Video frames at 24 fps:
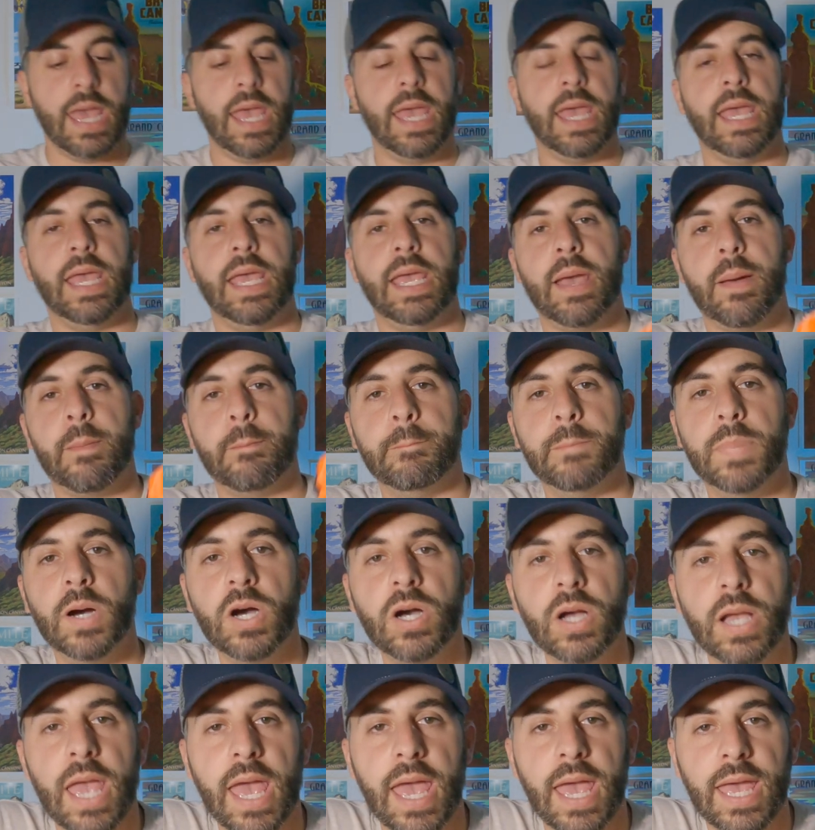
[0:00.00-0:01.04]
a
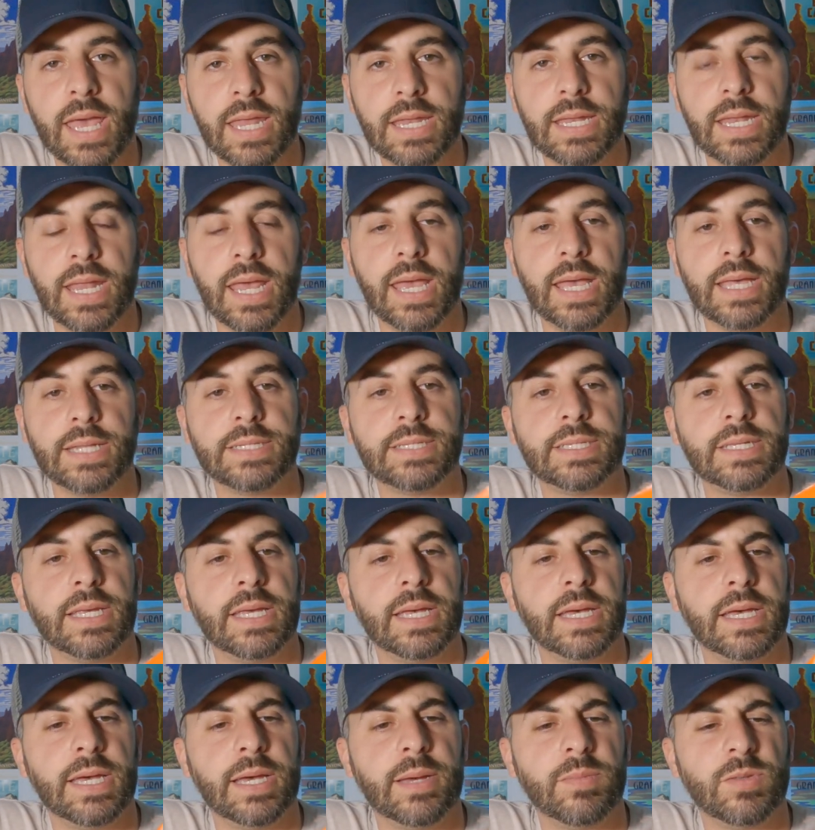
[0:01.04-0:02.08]
bug head net.
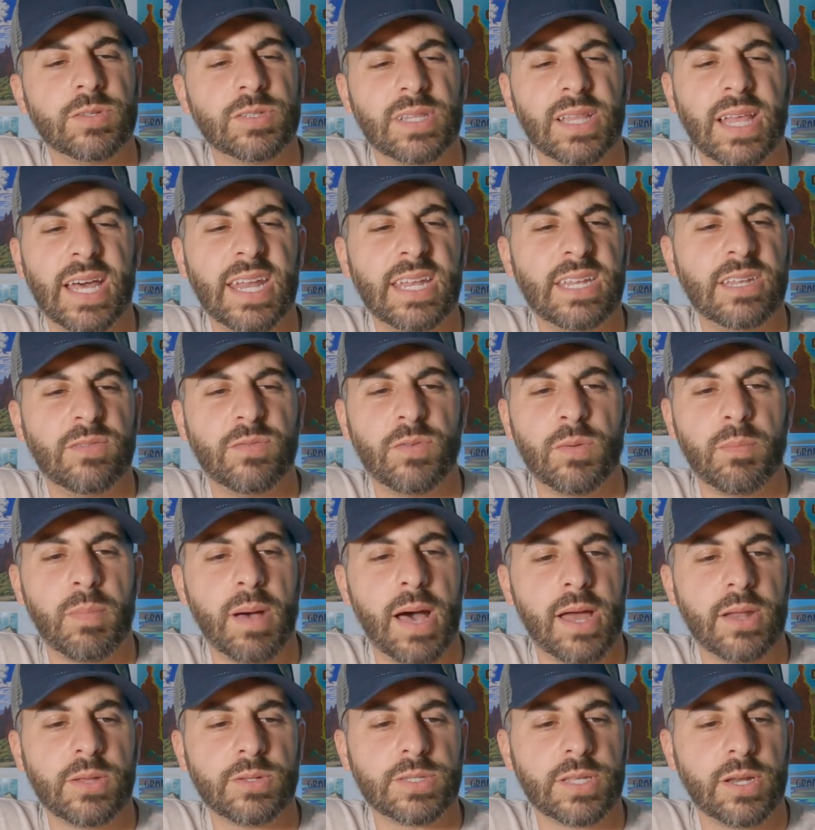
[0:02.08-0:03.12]
There's a lot of different
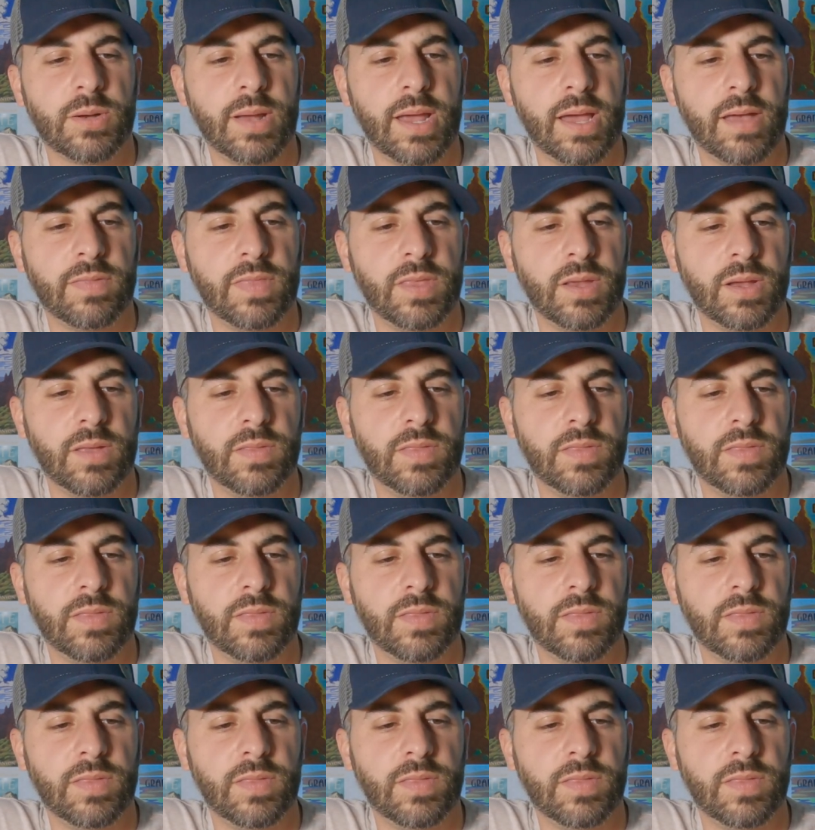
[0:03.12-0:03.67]
models that are out there.